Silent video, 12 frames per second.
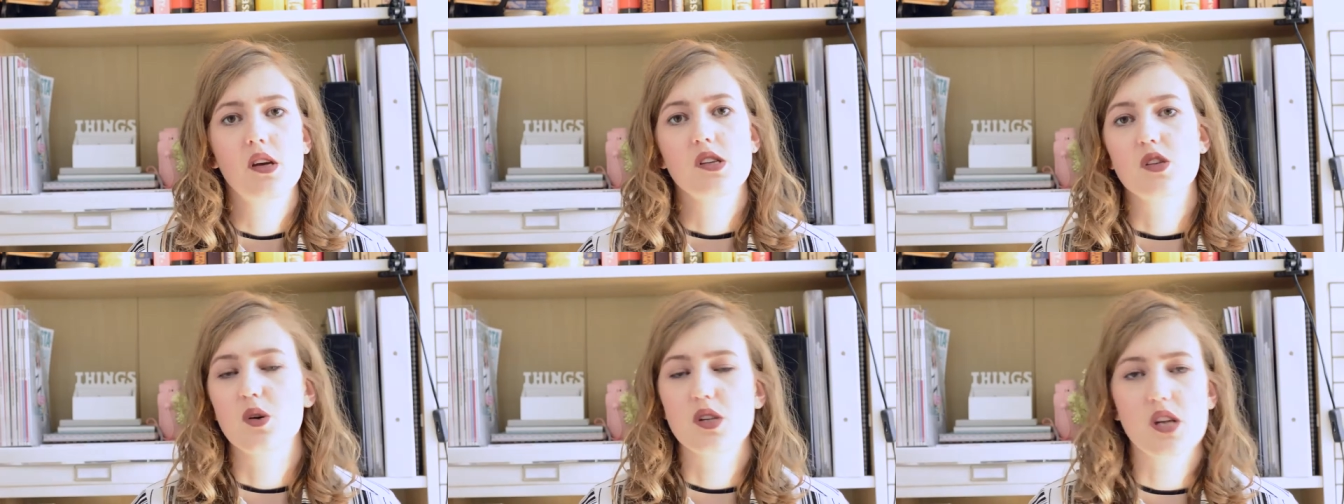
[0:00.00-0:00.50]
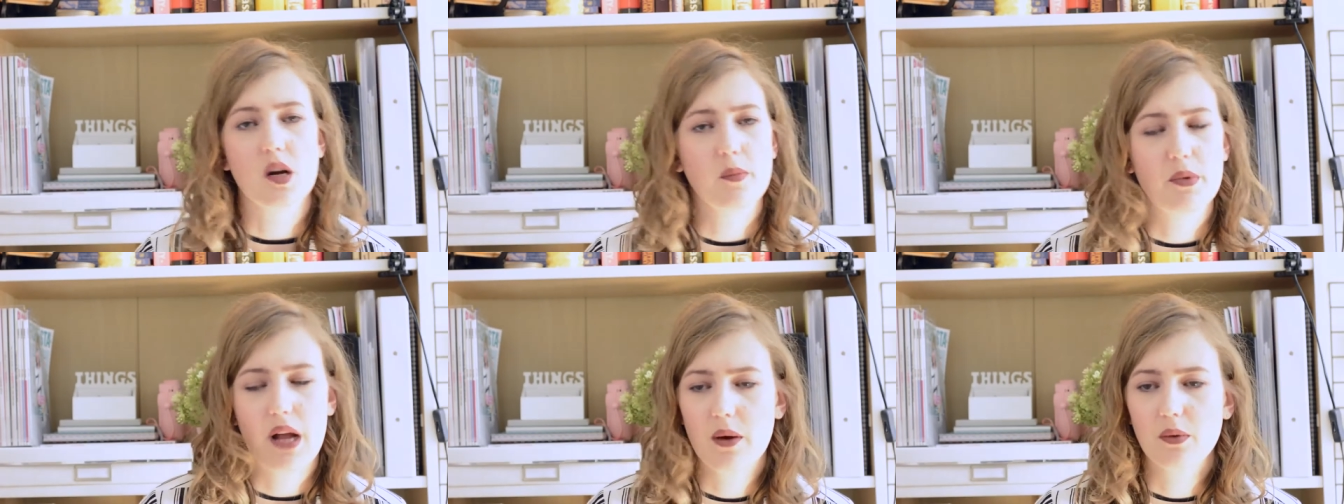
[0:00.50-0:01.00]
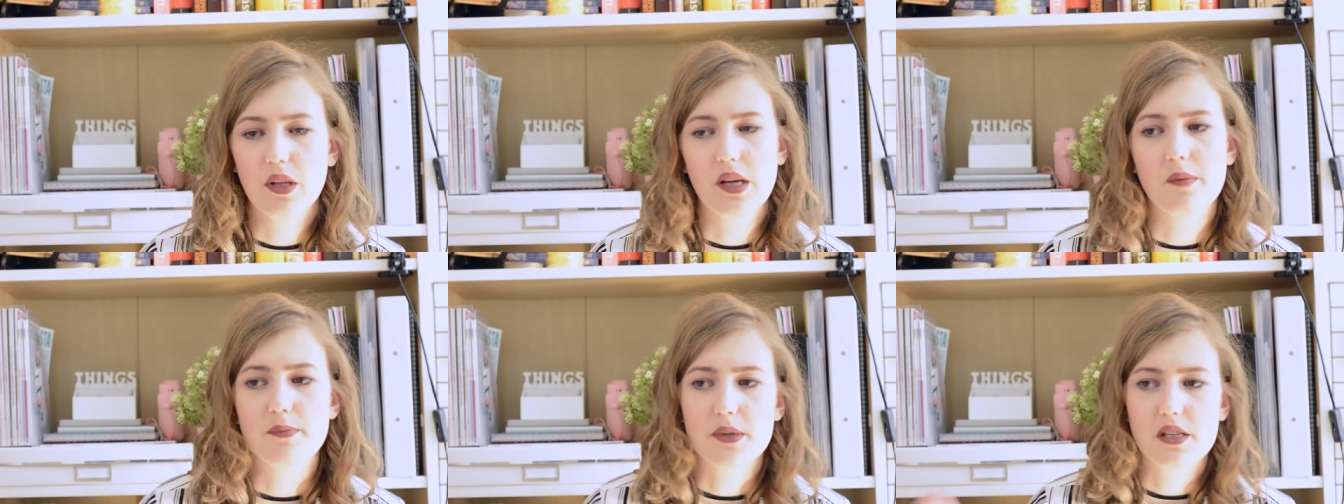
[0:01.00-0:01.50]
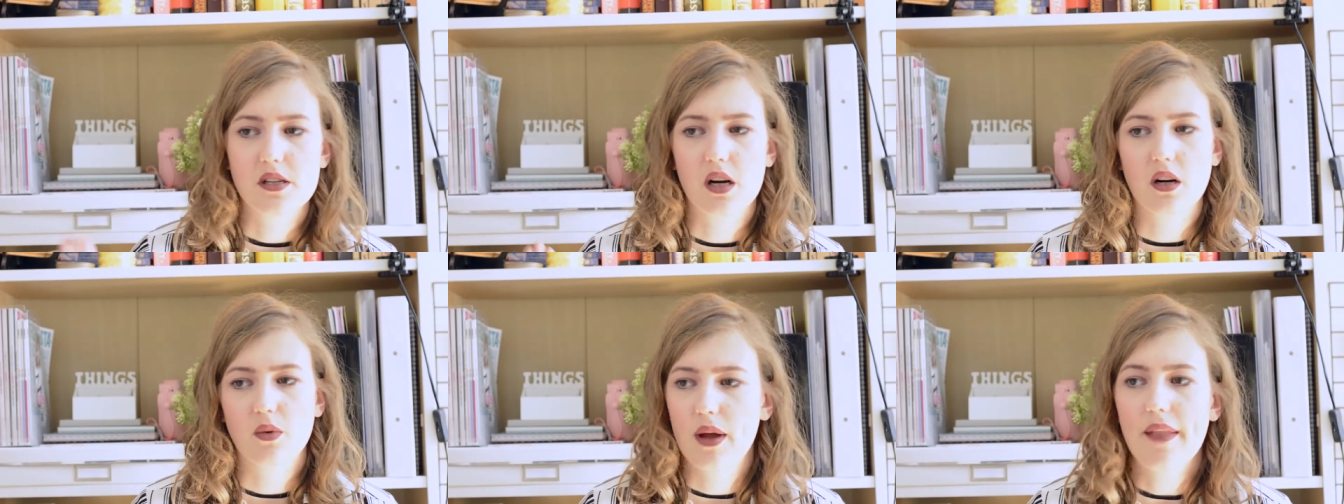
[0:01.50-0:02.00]
So a dark brown lip, a
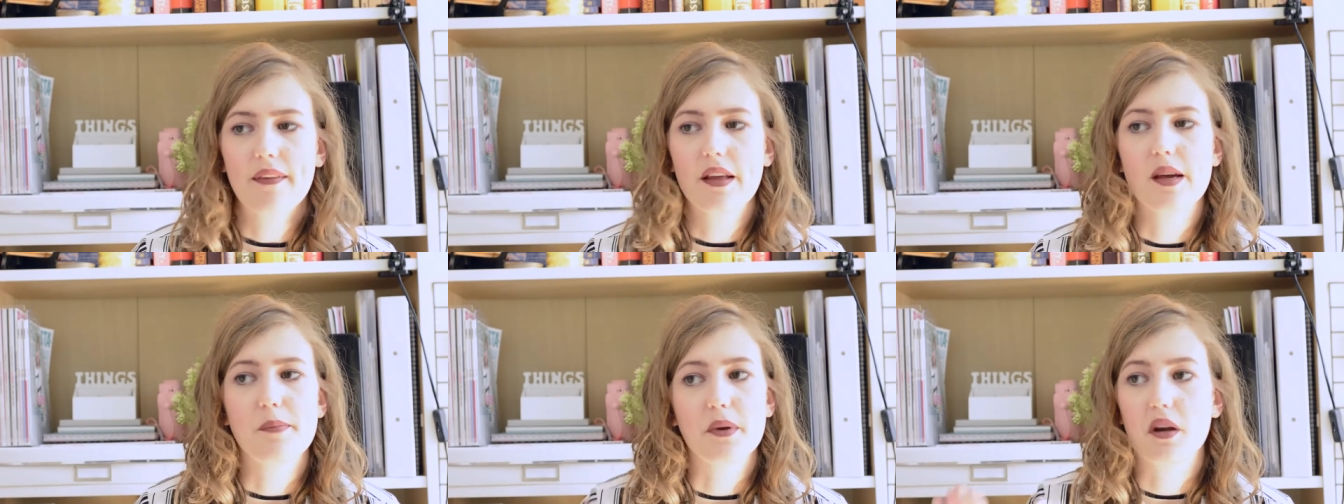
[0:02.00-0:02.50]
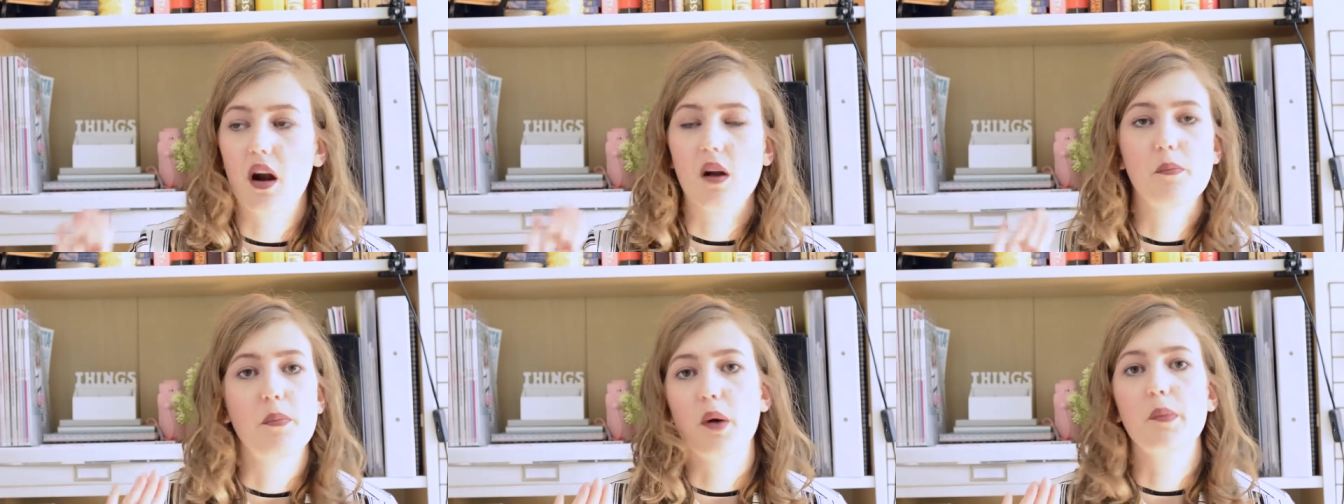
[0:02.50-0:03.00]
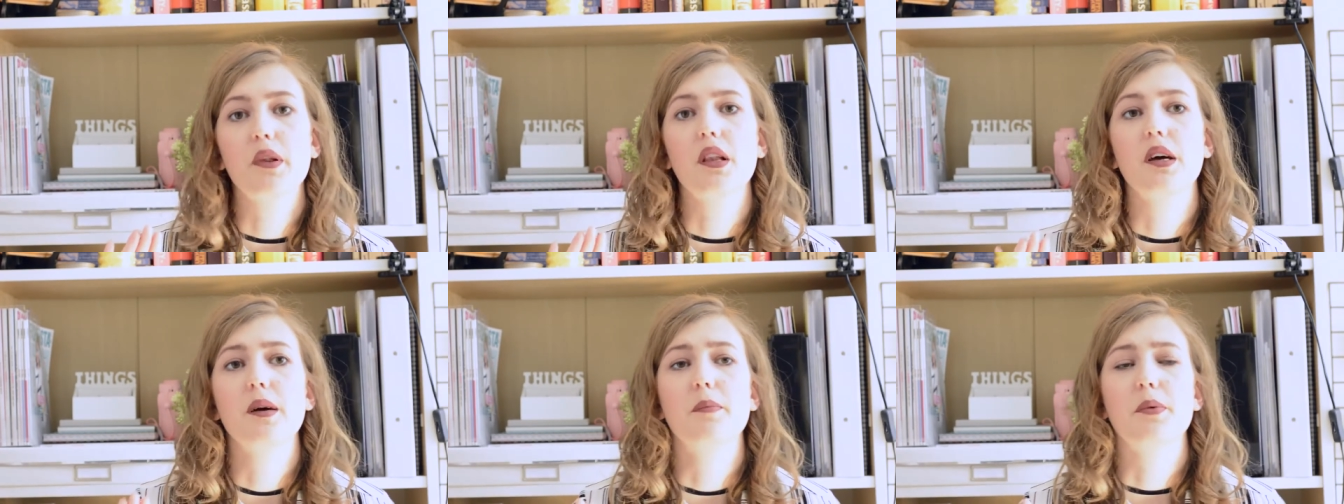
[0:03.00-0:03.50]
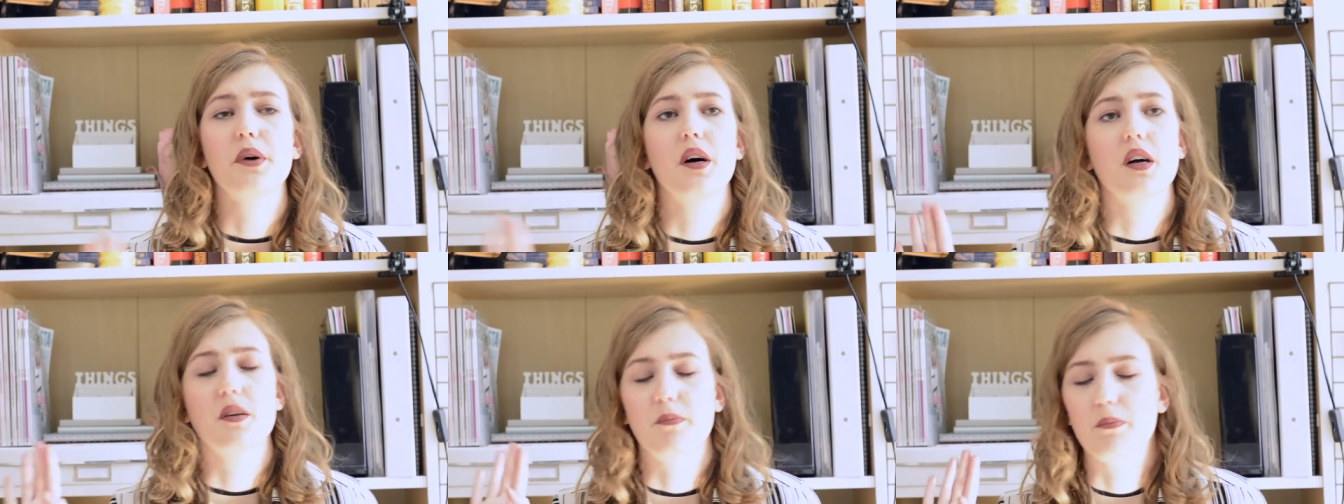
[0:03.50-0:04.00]
dark red lip, a dark purple lip,
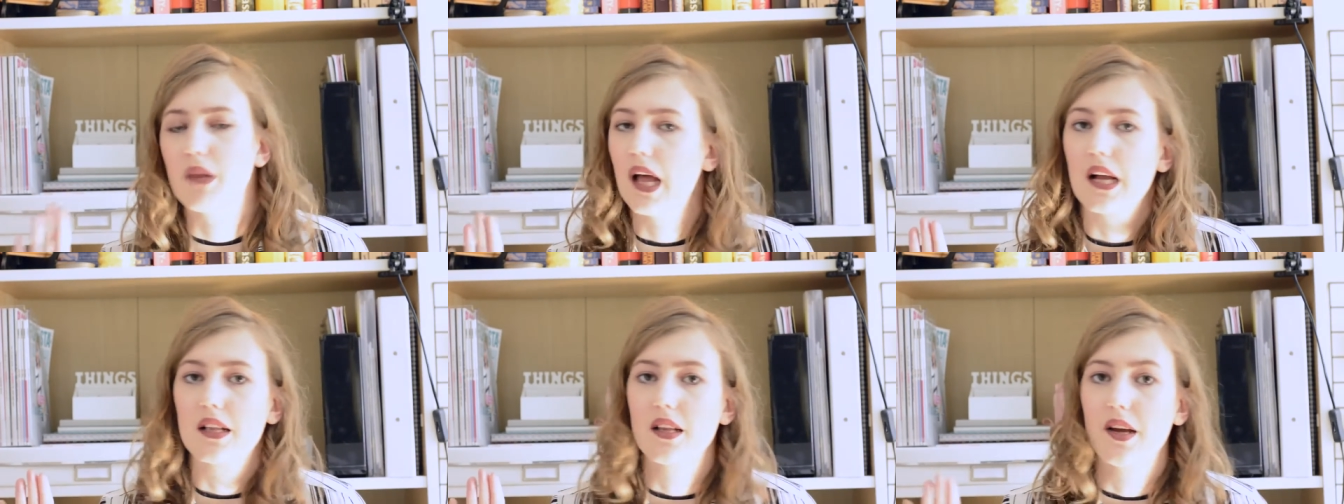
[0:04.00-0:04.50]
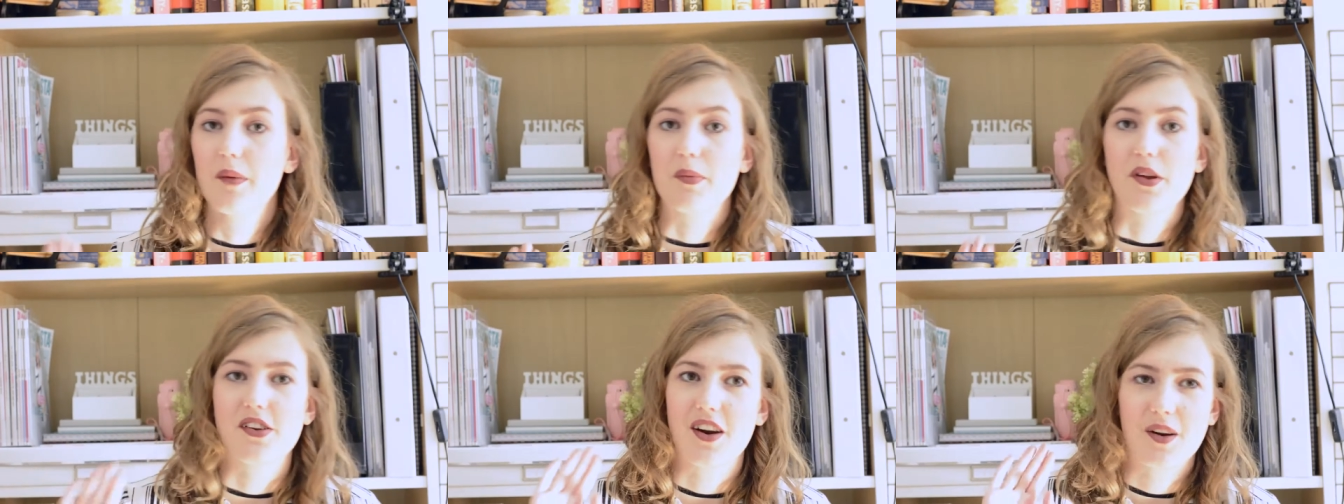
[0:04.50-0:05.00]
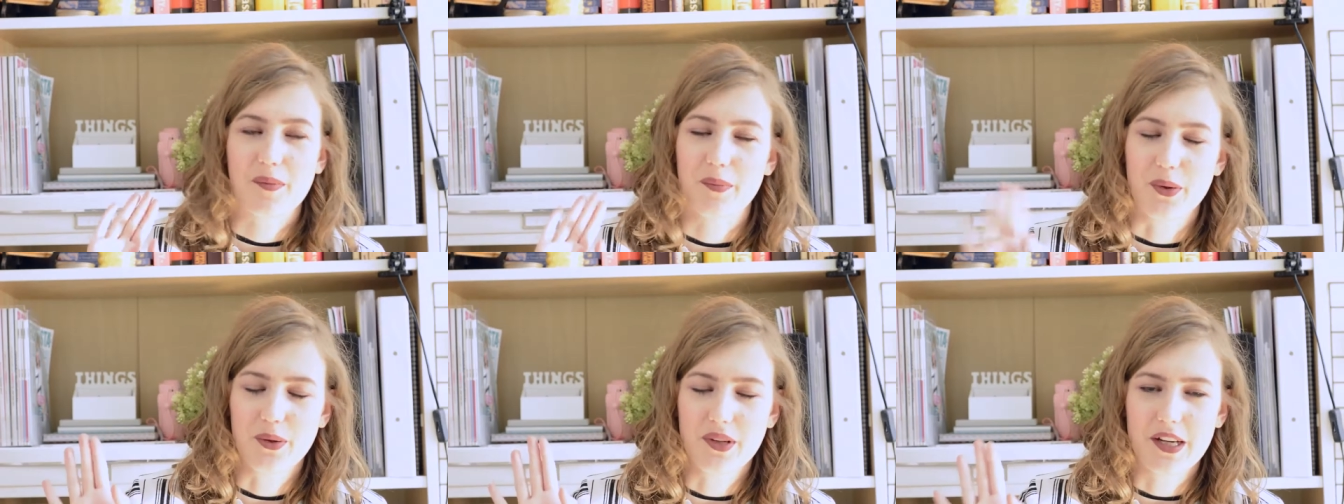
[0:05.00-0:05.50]
a black lip, a dark blue